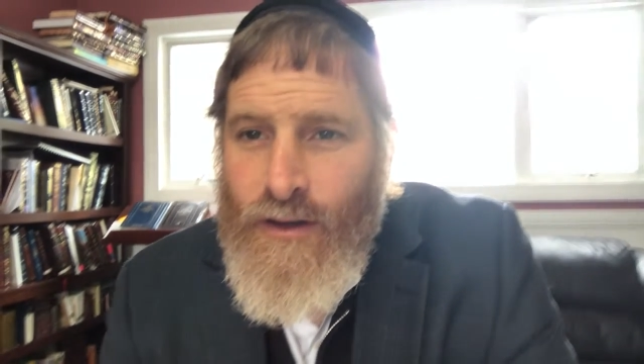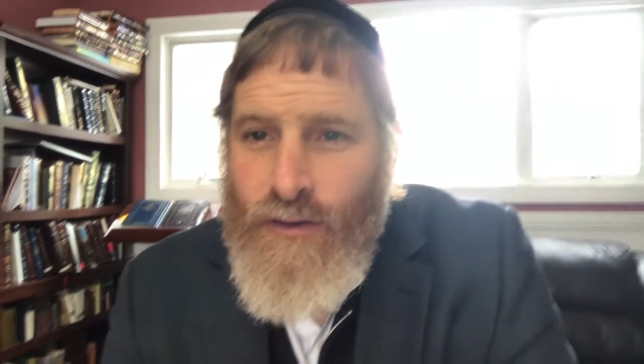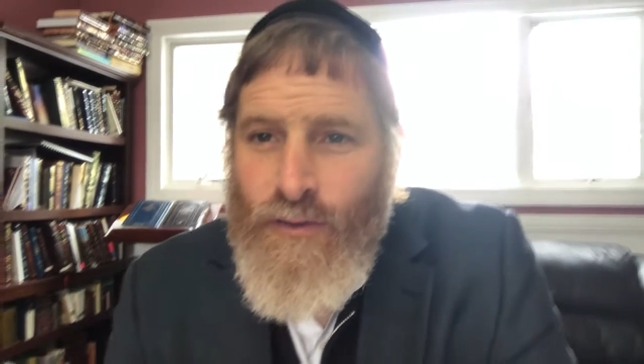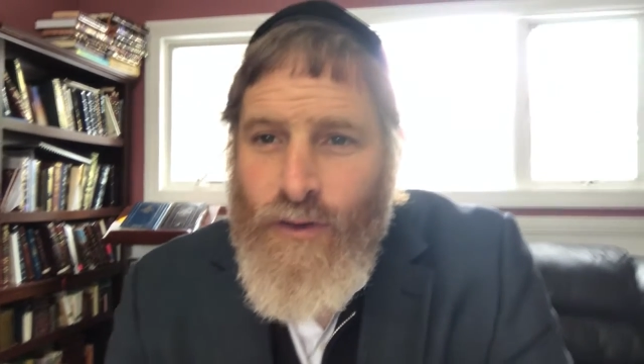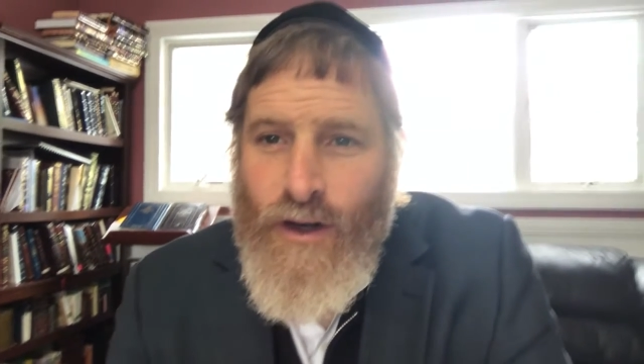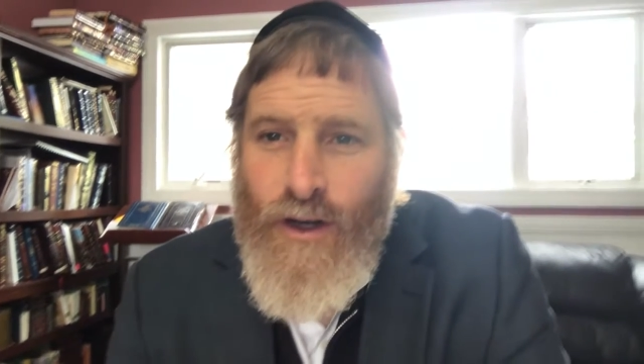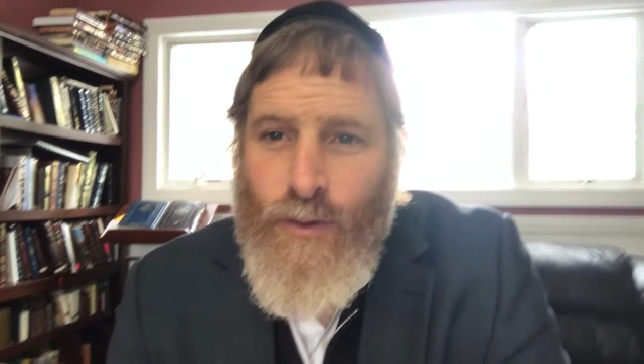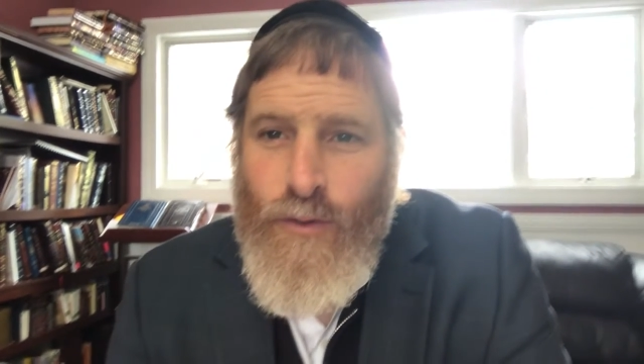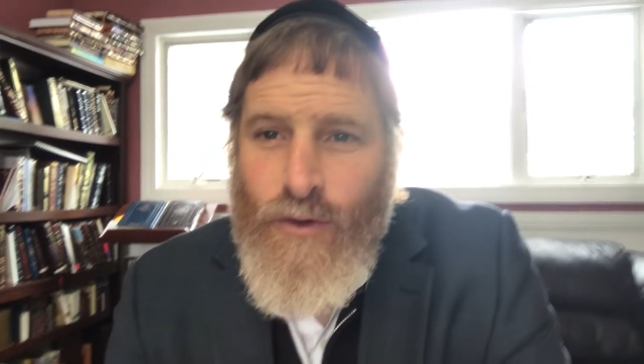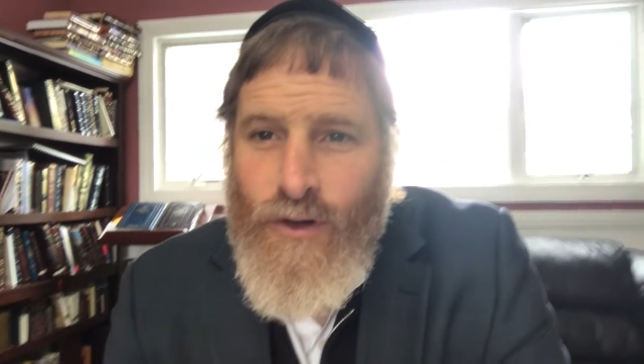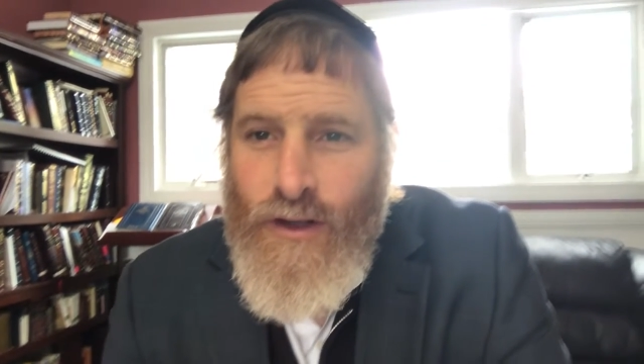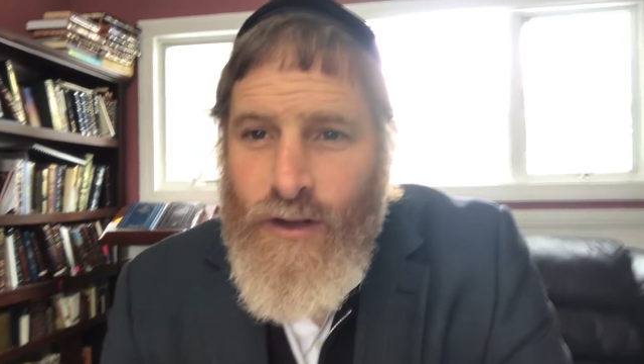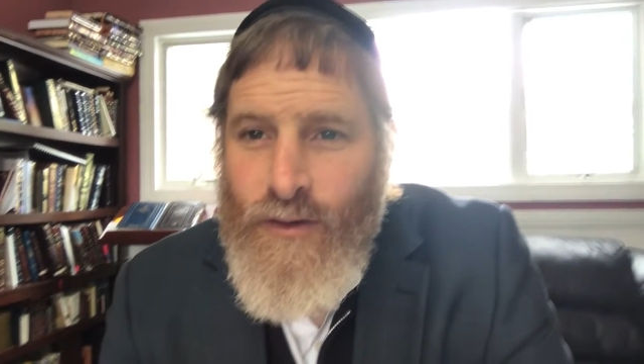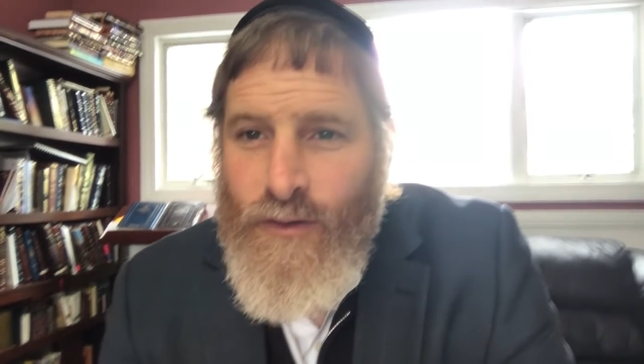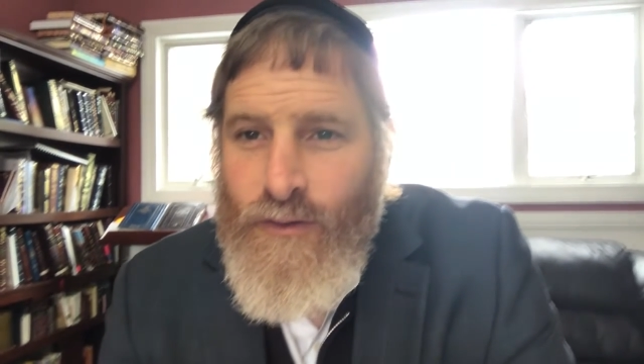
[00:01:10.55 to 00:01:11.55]
Friday
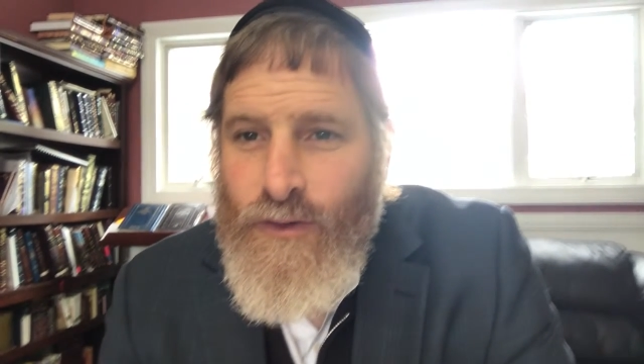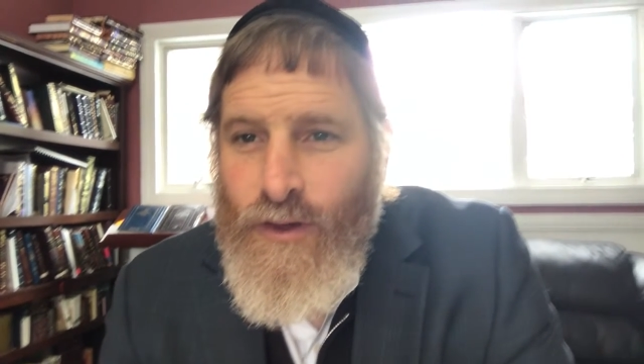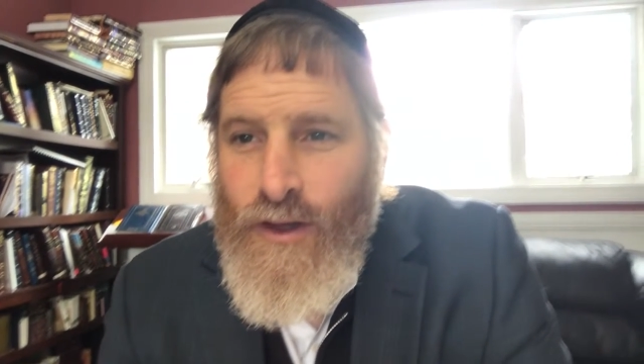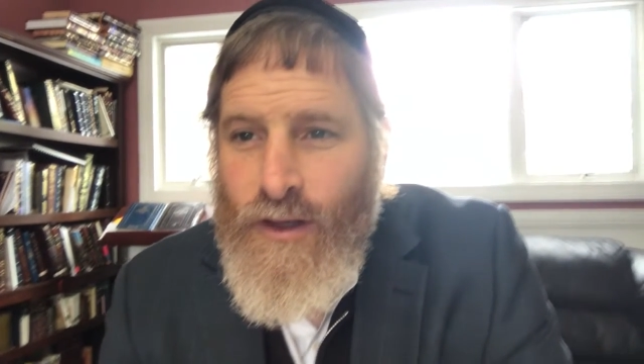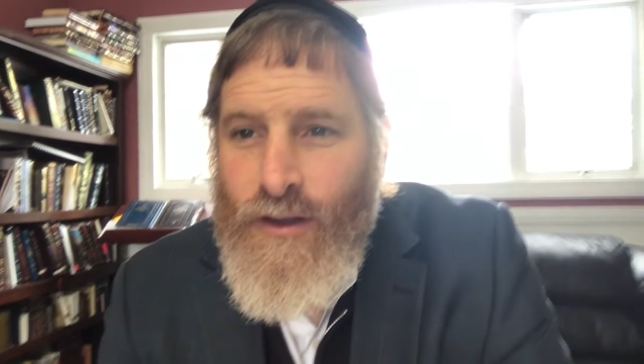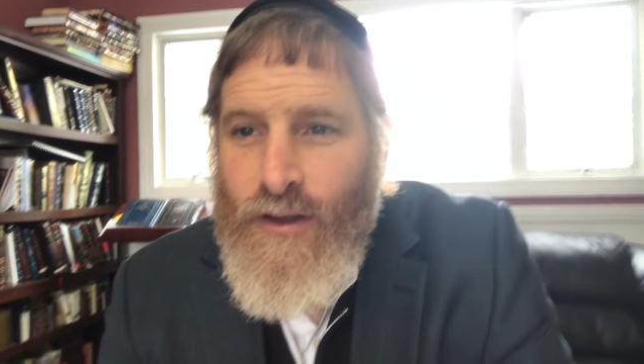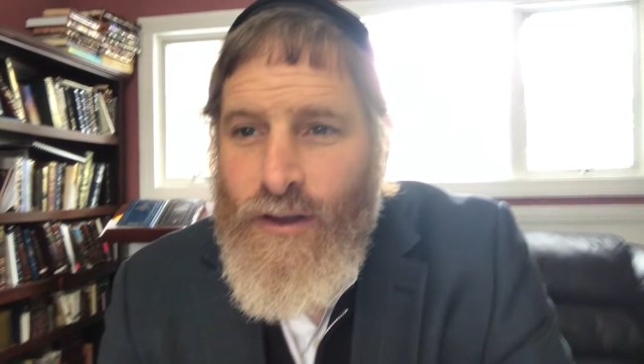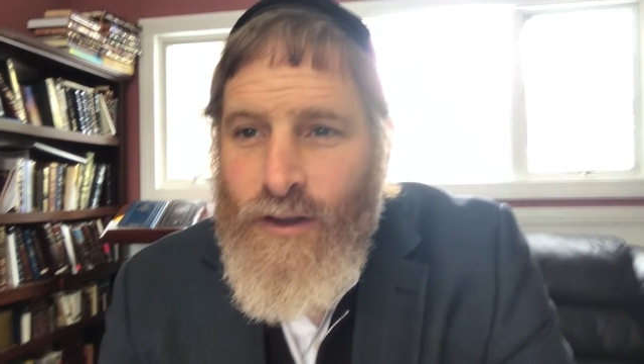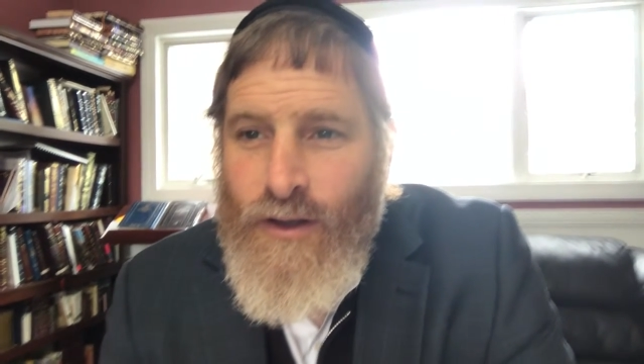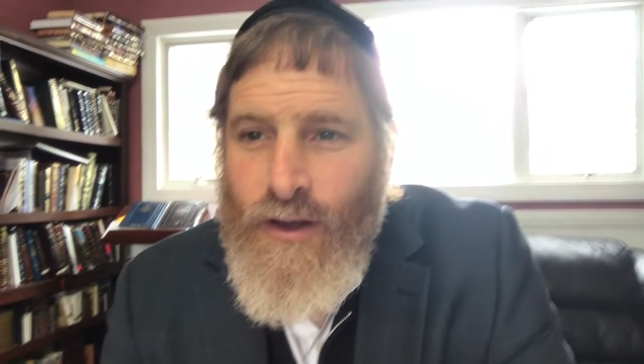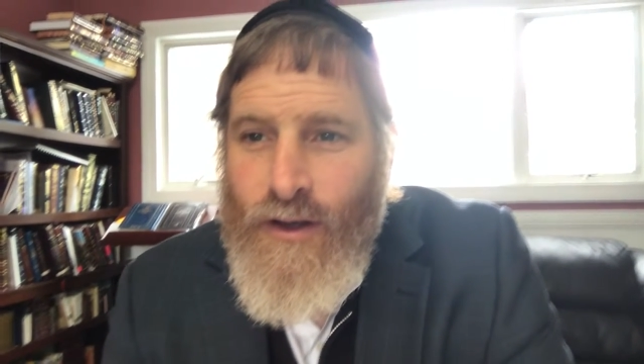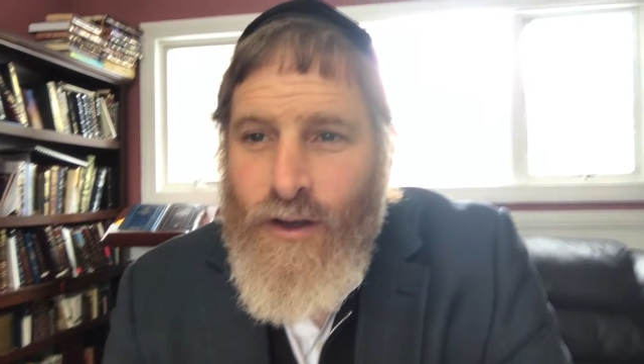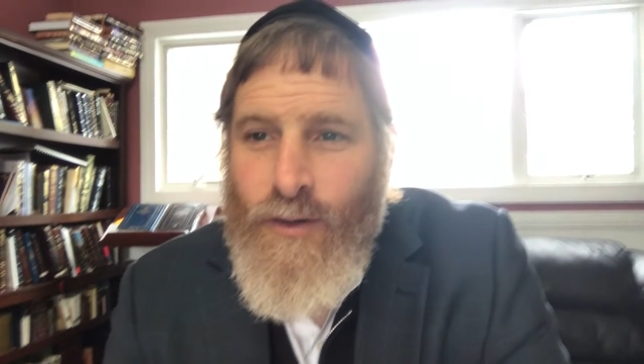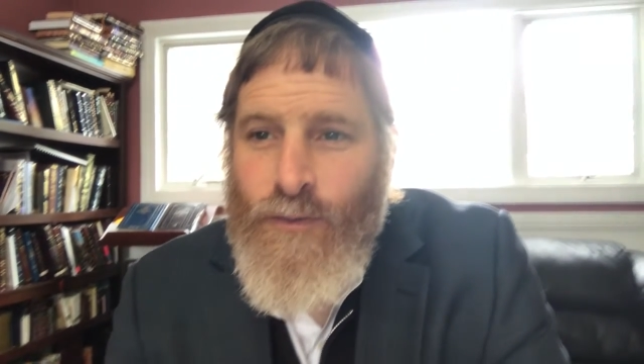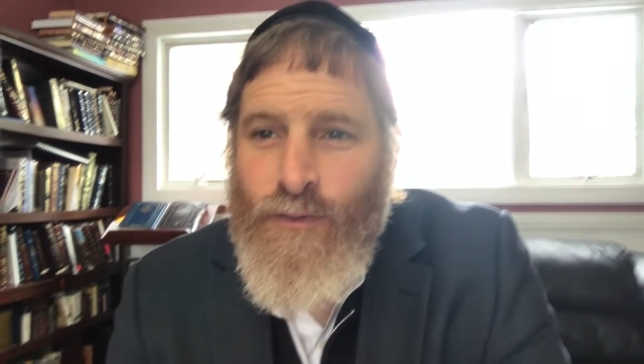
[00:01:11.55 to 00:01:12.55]
morning, if you get this
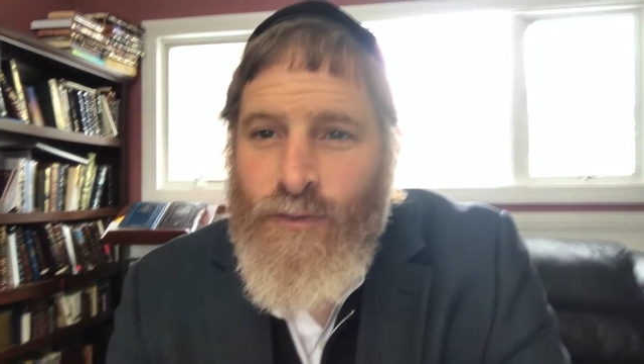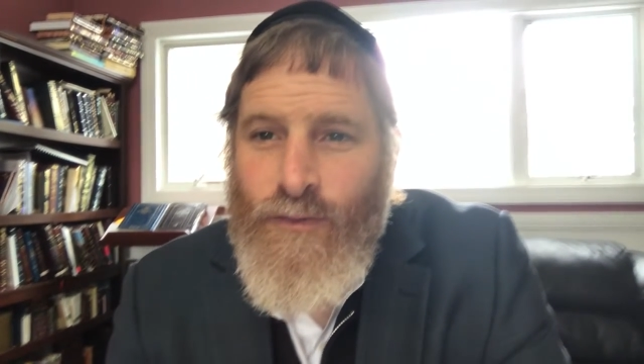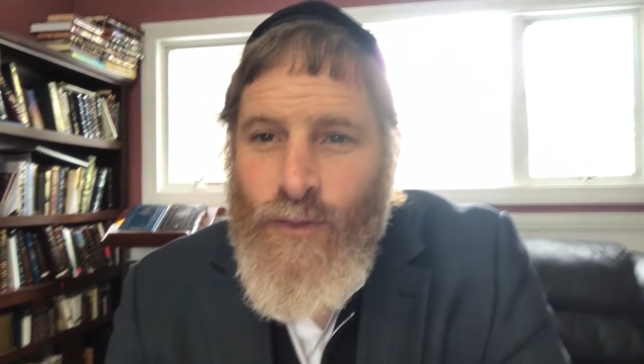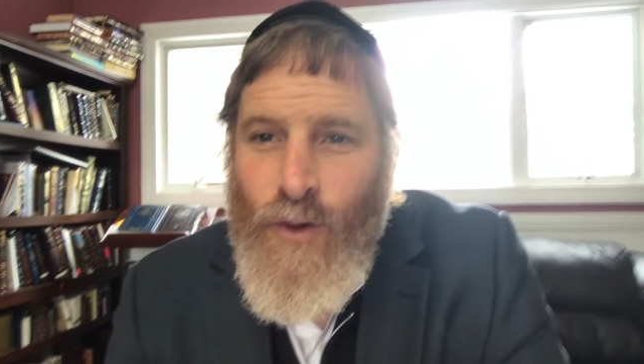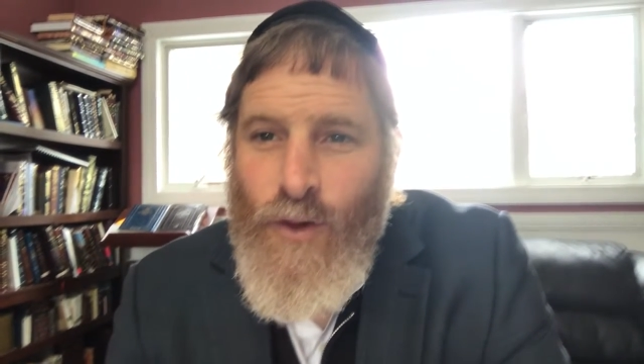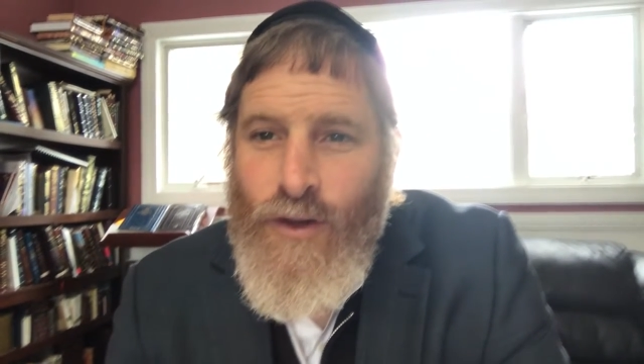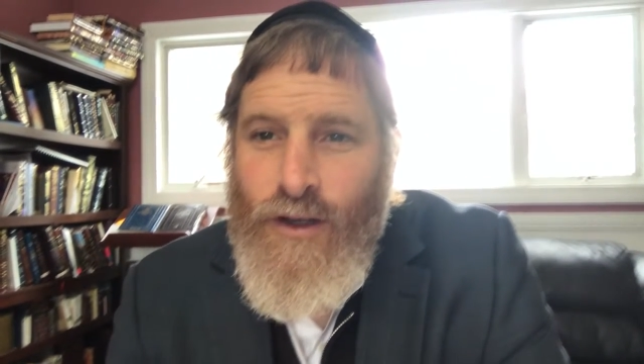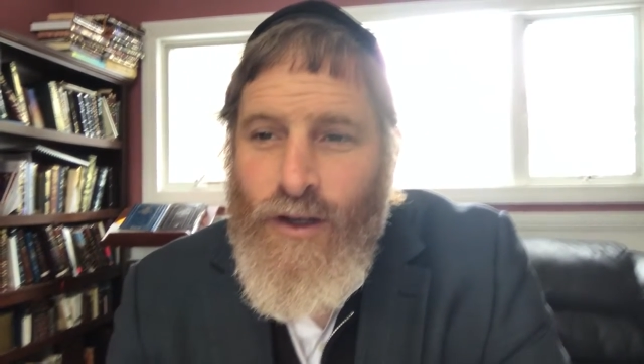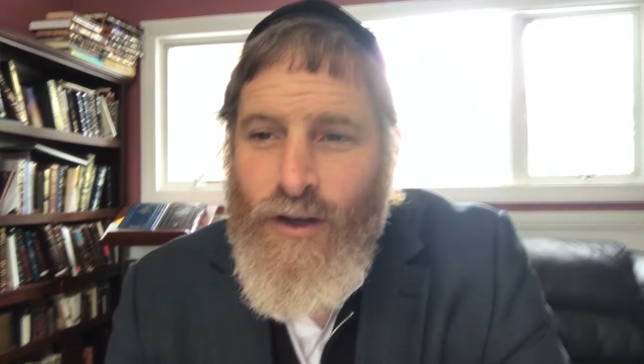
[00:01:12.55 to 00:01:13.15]
early